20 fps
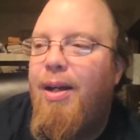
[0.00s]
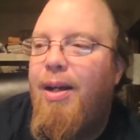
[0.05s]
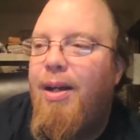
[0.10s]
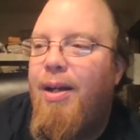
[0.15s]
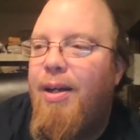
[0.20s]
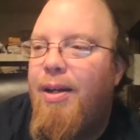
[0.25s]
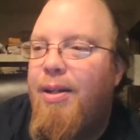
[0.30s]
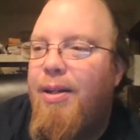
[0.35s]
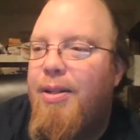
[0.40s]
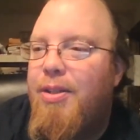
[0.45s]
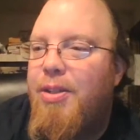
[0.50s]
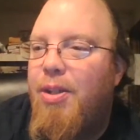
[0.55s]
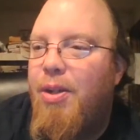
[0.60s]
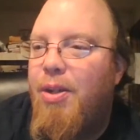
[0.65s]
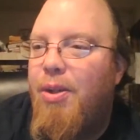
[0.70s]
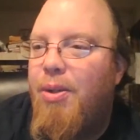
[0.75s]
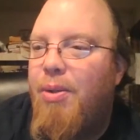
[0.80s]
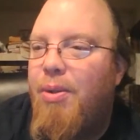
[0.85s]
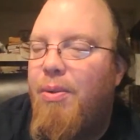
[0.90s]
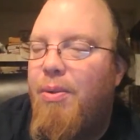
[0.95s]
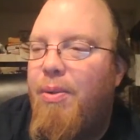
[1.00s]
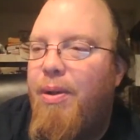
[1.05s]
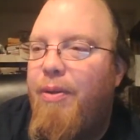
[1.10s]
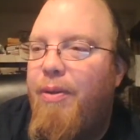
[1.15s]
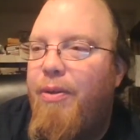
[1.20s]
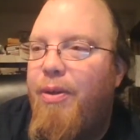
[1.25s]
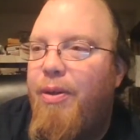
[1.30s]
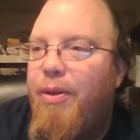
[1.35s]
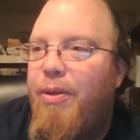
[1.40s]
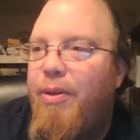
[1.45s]
Uh,
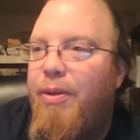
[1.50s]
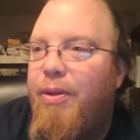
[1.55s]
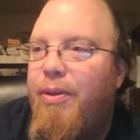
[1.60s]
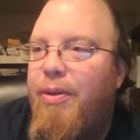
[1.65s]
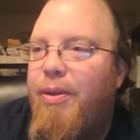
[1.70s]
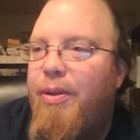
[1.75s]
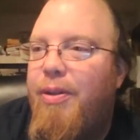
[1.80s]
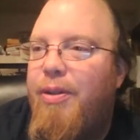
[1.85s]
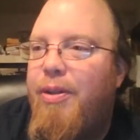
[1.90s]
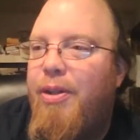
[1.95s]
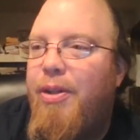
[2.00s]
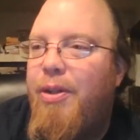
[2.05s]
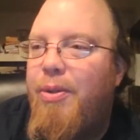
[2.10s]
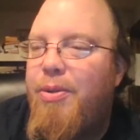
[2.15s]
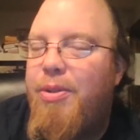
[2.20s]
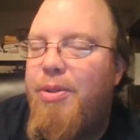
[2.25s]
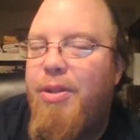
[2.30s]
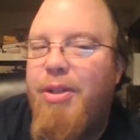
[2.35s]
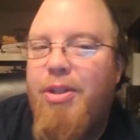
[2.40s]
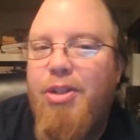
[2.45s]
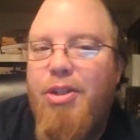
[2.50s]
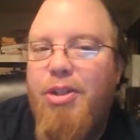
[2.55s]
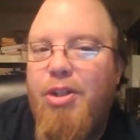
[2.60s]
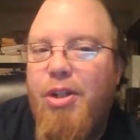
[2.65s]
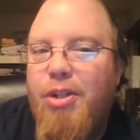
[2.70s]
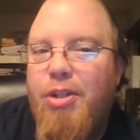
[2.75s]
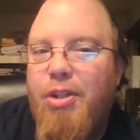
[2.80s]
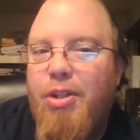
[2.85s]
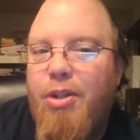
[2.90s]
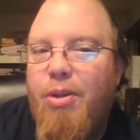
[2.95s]
so if you're using this
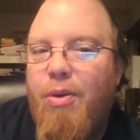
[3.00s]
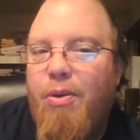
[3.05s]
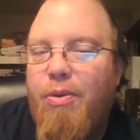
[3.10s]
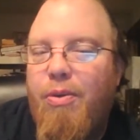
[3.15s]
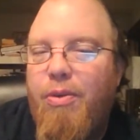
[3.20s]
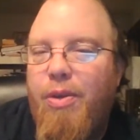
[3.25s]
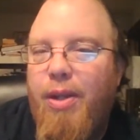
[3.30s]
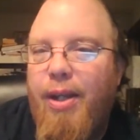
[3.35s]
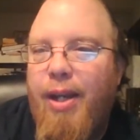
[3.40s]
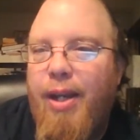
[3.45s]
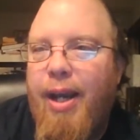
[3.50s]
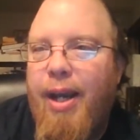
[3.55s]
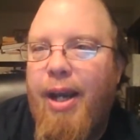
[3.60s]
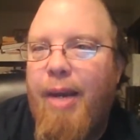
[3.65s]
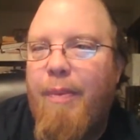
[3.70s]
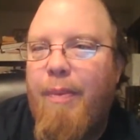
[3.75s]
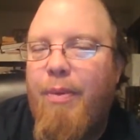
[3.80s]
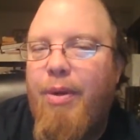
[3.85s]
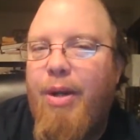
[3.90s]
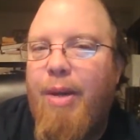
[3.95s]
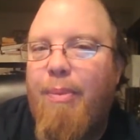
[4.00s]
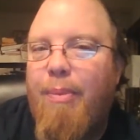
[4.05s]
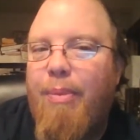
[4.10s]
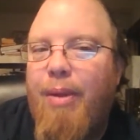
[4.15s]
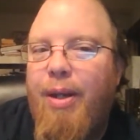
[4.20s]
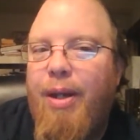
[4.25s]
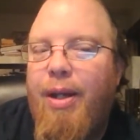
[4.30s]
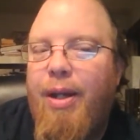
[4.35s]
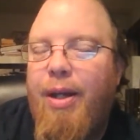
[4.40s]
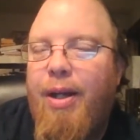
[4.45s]
just to go through the game, you're not
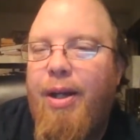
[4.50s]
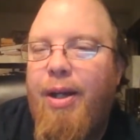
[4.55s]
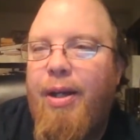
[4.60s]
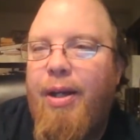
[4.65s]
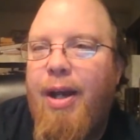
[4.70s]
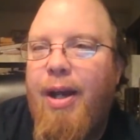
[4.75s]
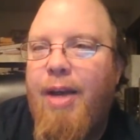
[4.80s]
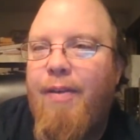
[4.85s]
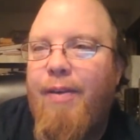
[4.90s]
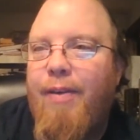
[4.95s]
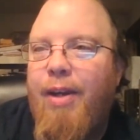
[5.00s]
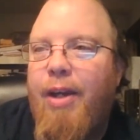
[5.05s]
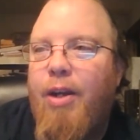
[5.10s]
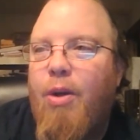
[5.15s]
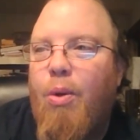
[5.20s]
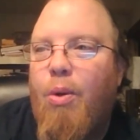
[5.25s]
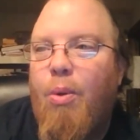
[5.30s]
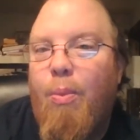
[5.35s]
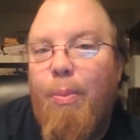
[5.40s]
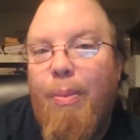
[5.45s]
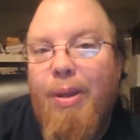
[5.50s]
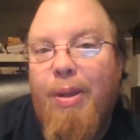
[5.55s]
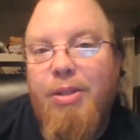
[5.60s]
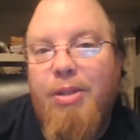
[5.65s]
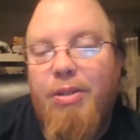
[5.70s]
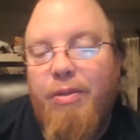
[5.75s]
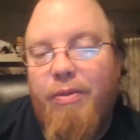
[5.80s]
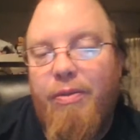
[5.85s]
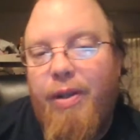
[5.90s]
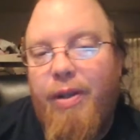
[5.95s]
planning on navigating a whole
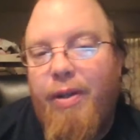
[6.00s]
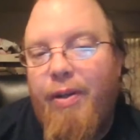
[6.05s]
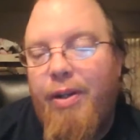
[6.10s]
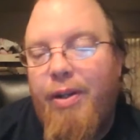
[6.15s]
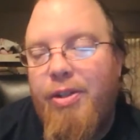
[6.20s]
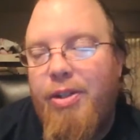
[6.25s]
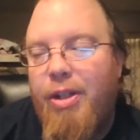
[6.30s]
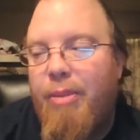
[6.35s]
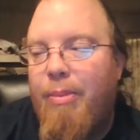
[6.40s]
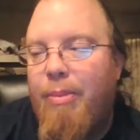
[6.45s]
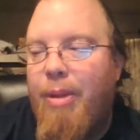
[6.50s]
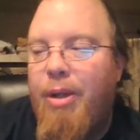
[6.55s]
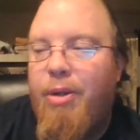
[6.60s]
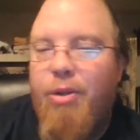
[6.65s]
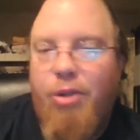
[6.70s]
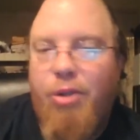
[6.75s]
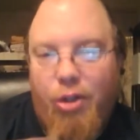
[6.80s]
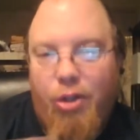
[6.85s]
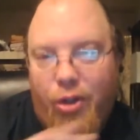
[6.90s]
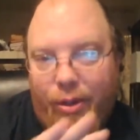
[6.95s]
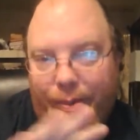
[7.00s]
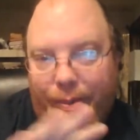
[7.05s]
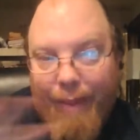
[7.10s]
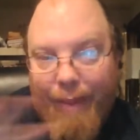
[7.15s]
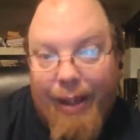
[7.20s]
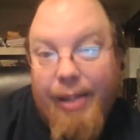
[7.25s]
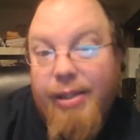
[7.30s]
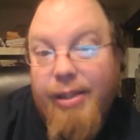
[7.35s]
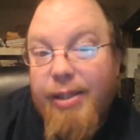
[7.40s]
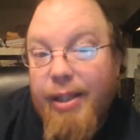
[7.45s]
mess of areas in the menus, just your
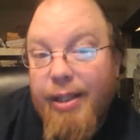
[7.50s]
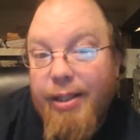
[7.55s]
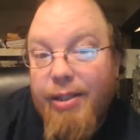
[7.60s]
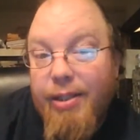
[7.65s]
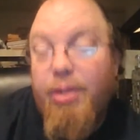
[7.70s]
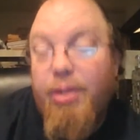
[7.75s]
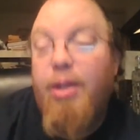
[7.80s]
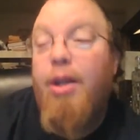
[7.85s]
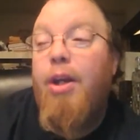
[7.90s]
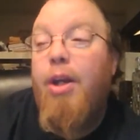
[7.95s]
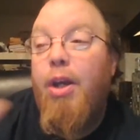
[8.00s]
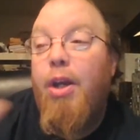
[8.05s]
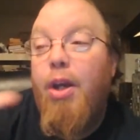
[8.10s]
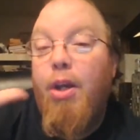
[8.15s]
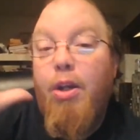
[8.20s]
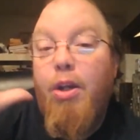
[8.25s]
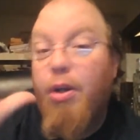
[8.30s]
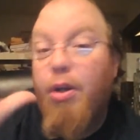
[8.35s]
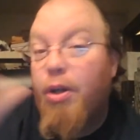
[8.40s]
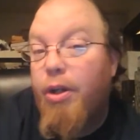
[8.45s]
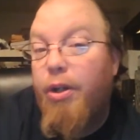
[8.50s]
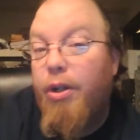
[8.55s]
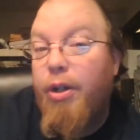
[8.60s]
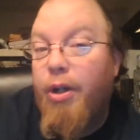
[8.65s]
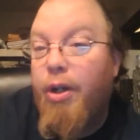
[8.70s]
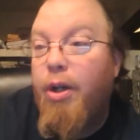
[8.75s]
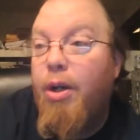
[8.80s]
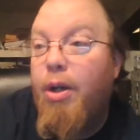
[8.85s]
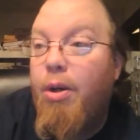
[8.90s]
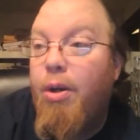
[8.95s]
basics, you're good to
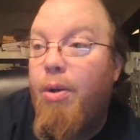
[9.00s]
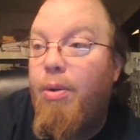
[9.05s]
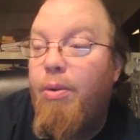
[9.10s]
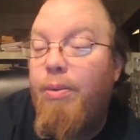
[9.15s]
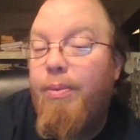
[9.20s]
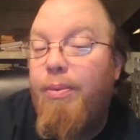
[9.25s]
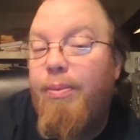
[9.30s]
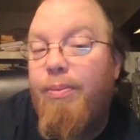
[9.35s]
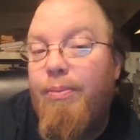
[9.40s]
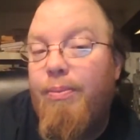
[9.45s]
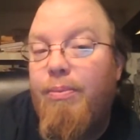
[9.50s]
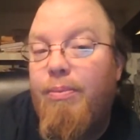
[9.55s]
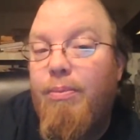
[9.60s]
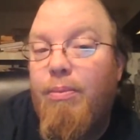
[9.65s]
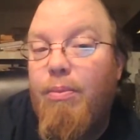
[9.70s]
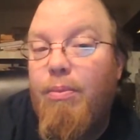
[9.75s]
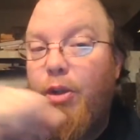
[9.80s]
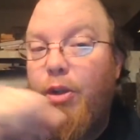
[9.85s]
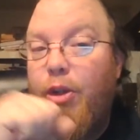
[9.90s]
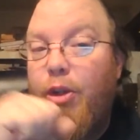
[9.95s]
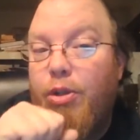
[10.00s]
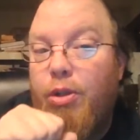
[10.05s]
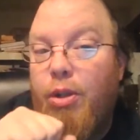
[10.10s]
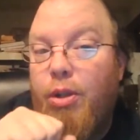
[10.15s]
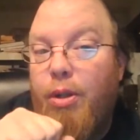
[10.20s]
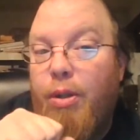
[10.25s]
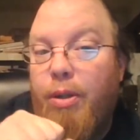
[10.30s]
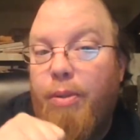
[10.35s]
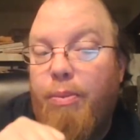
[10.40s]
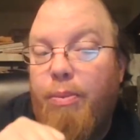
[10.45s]
go. Use
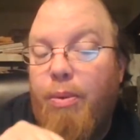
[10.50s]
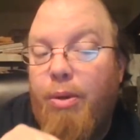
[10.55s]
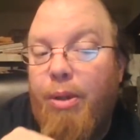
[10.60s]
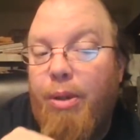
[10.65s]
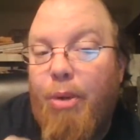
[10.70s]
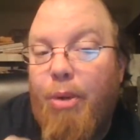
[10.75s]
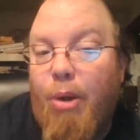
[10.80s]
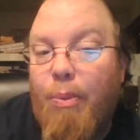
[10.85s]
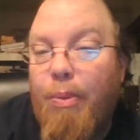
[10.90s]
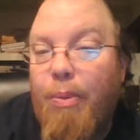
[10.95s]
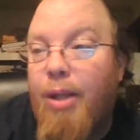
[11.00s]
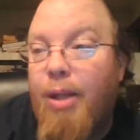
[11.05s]
the Pokeball